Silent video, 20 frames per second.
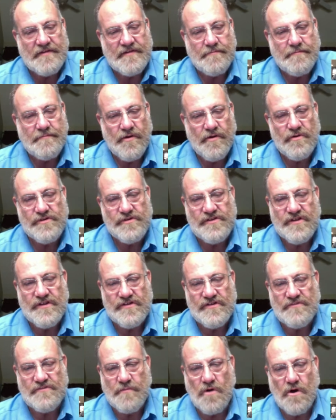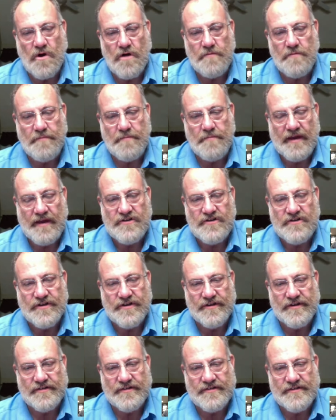to post the small
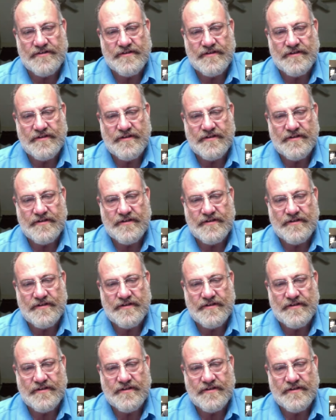pictures